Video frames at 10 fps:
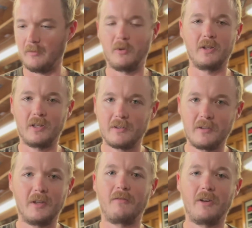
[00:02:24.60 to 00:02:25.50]
Putting
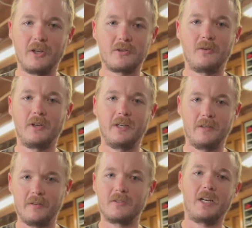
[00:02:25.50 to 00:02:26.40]
the finish on it
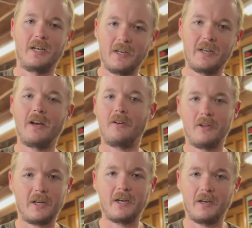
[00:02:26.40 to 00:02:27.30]
and sanding it down, all
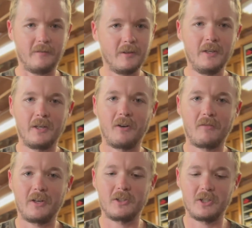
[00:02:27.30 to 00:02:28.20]
that kind of
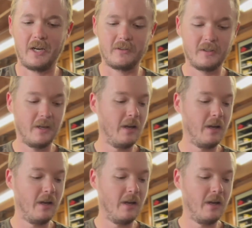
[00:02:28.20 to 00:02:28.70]
fancy jazz.